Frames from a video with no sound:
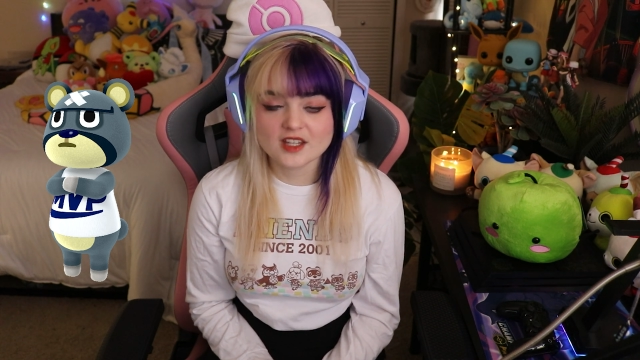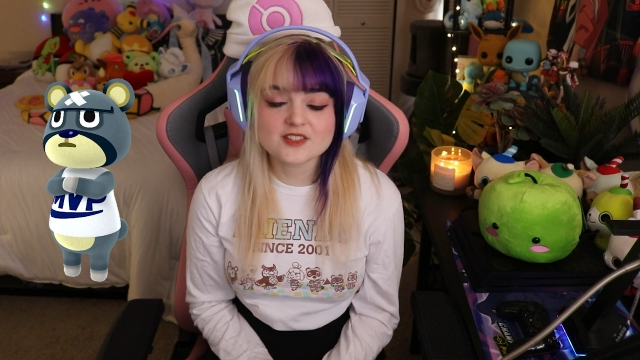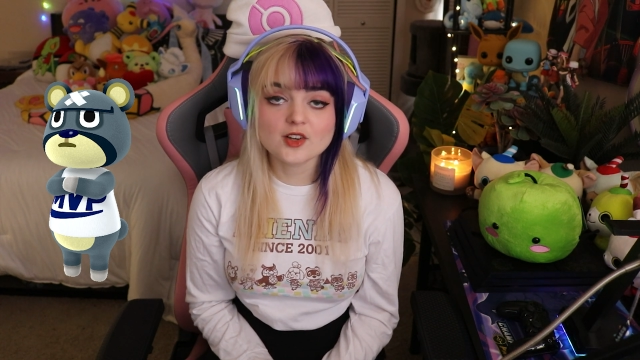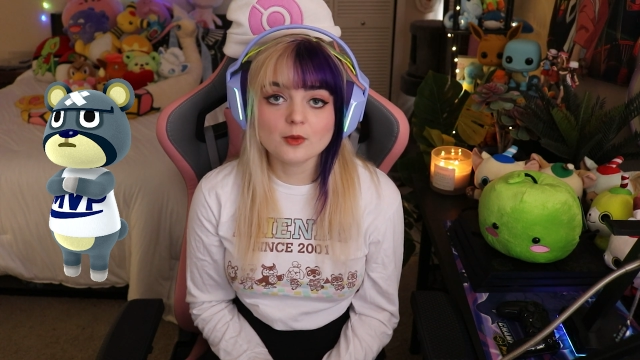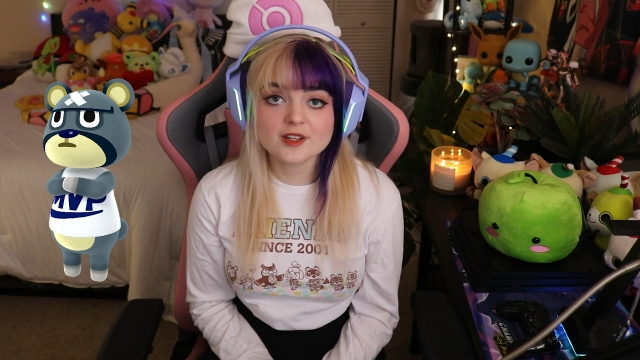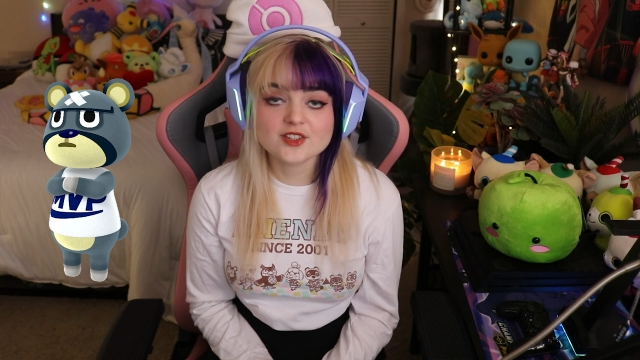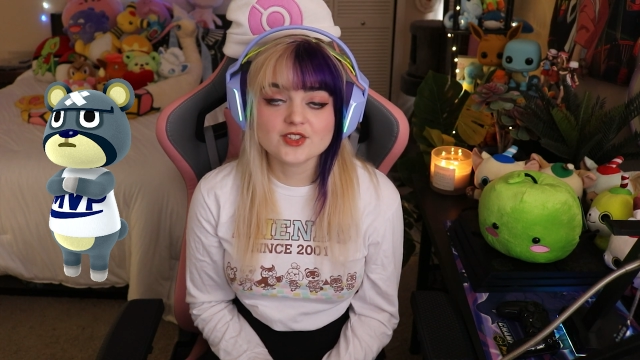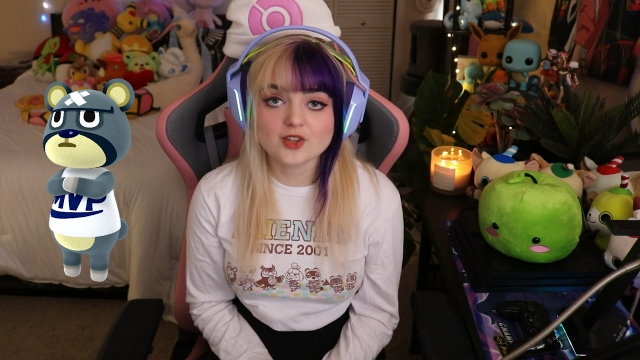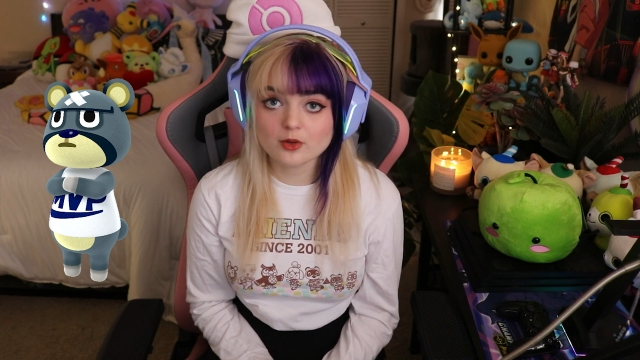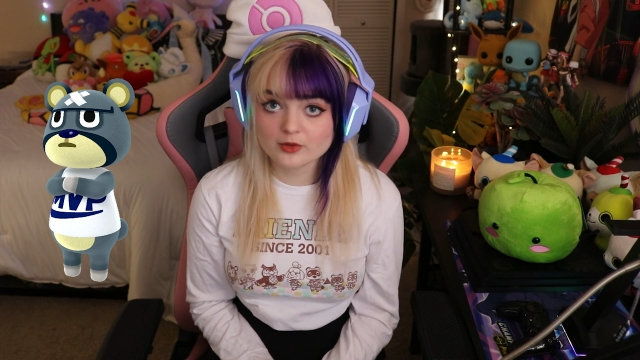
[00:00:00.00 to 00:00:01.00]
He's always
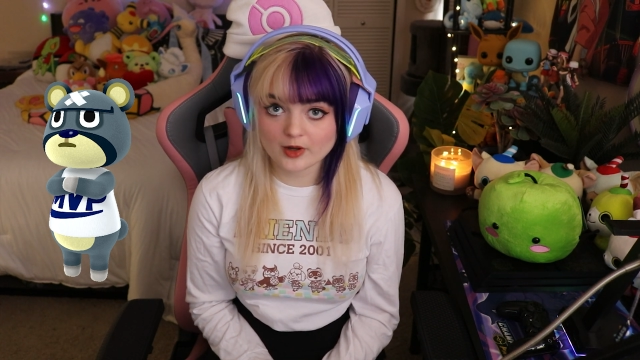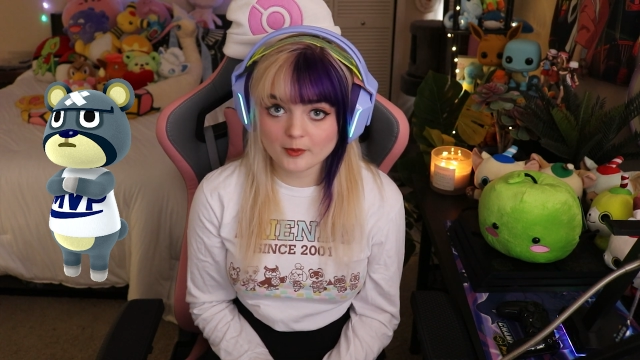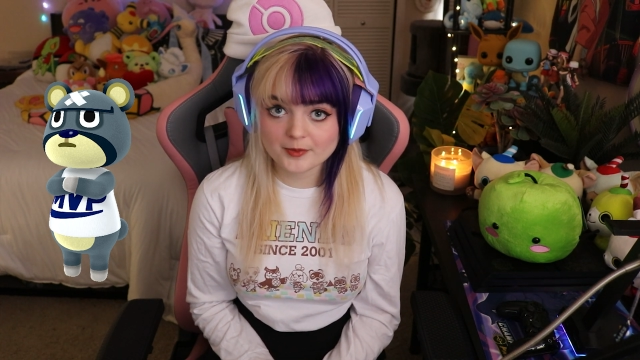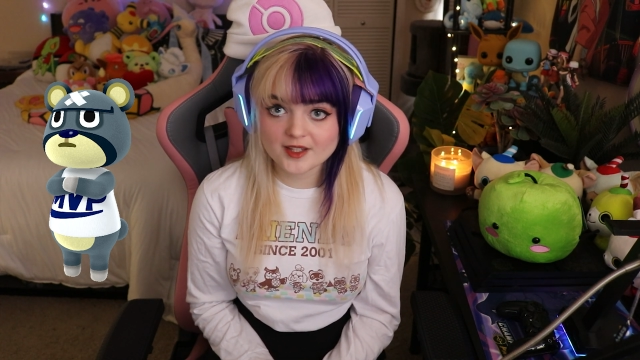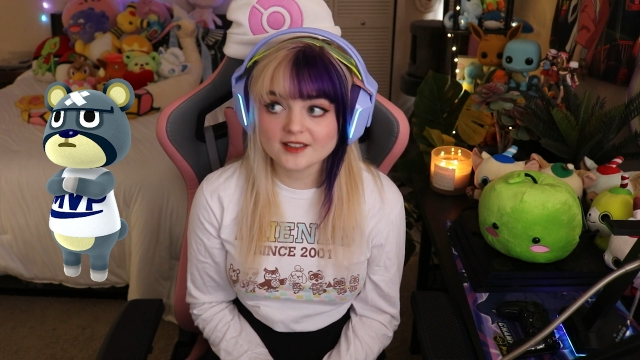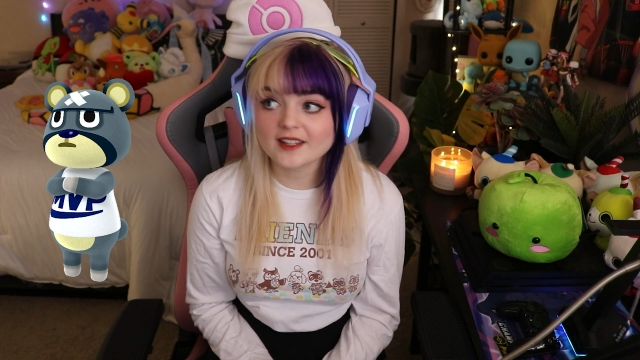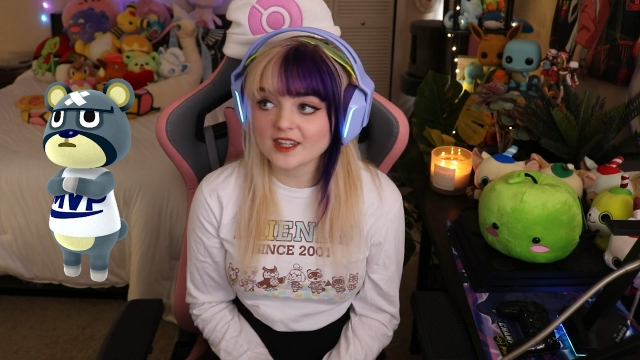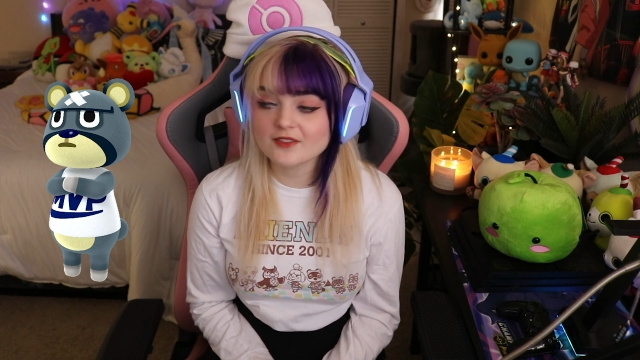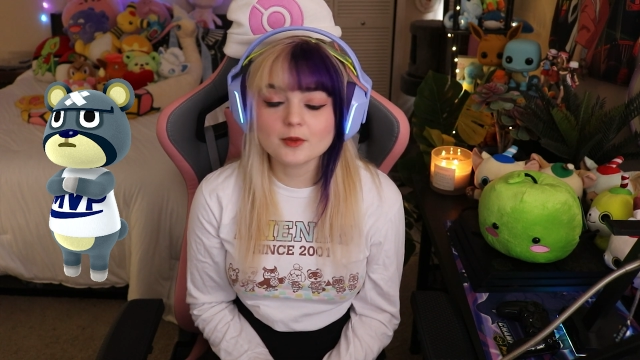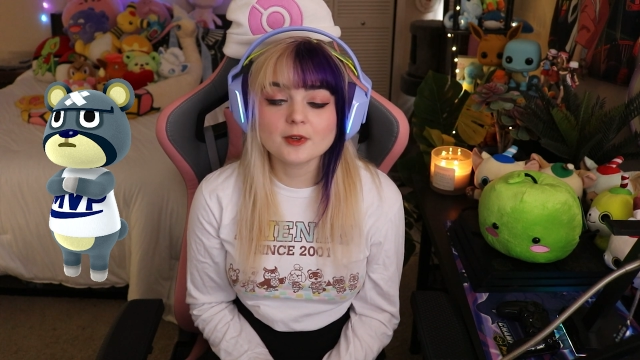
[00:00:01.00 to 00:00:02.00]
so grumpy, like
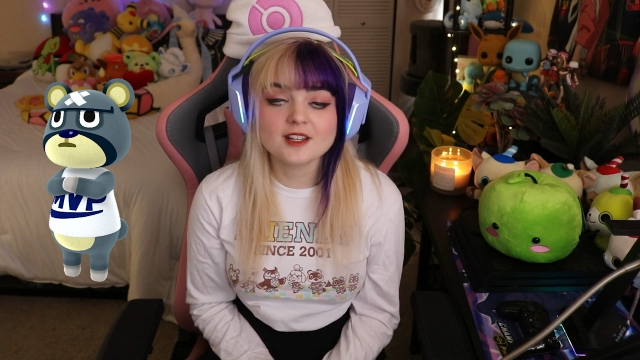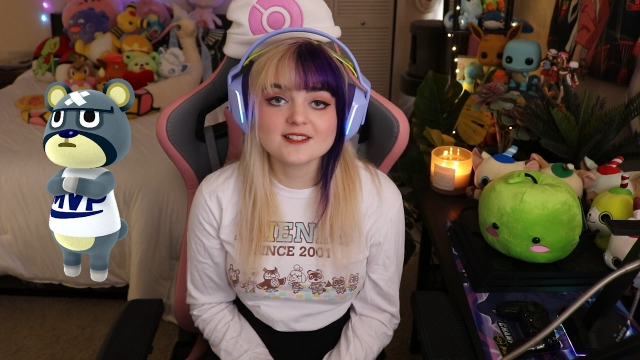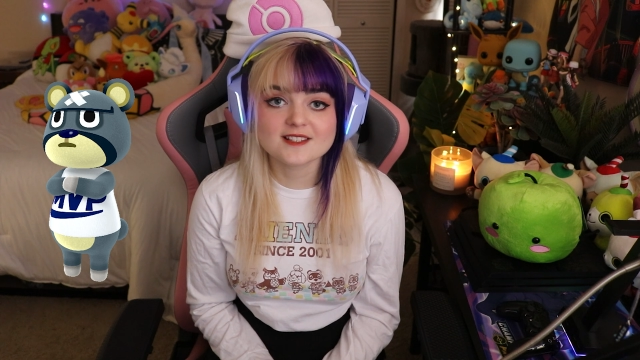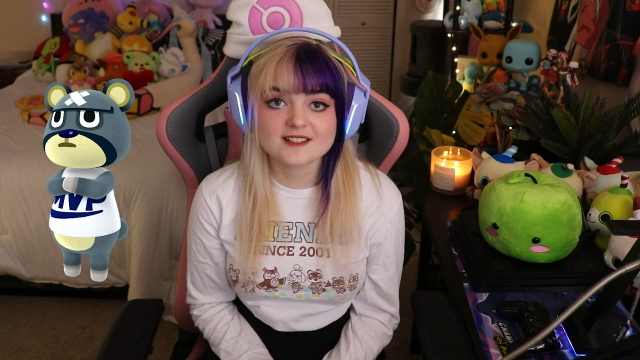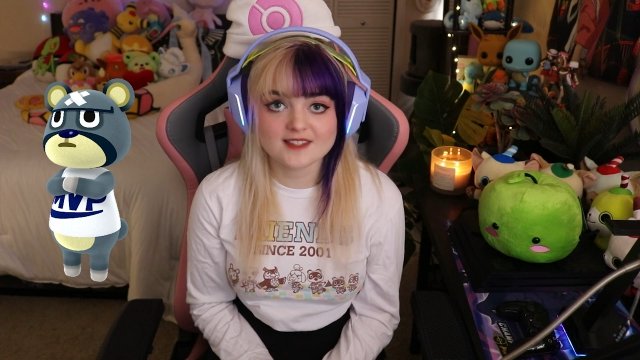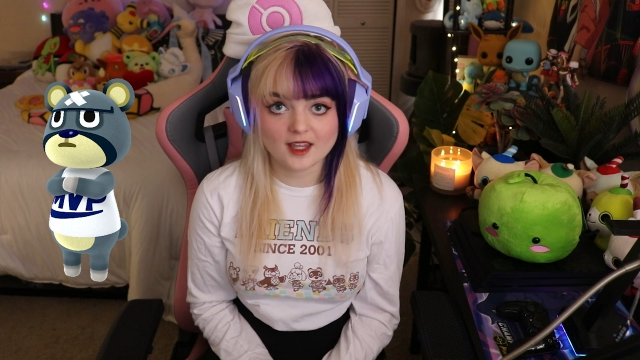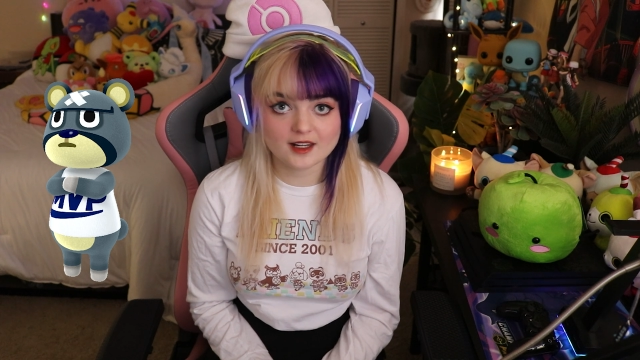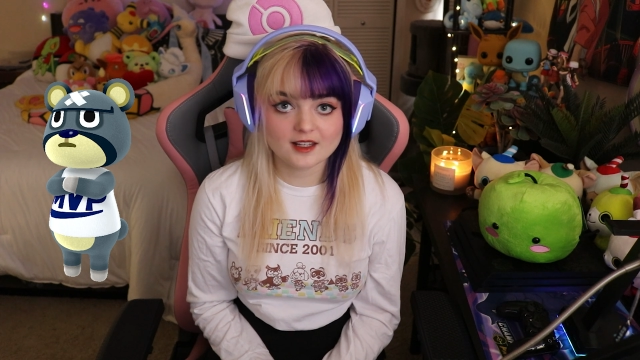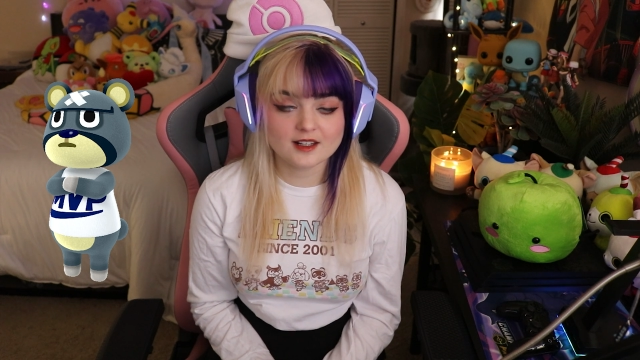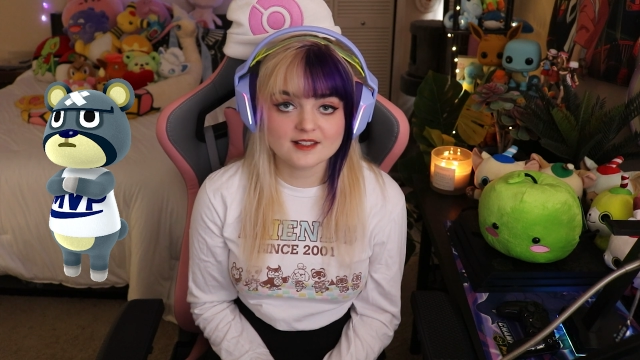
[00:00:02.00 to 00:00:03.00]
even when he's excited,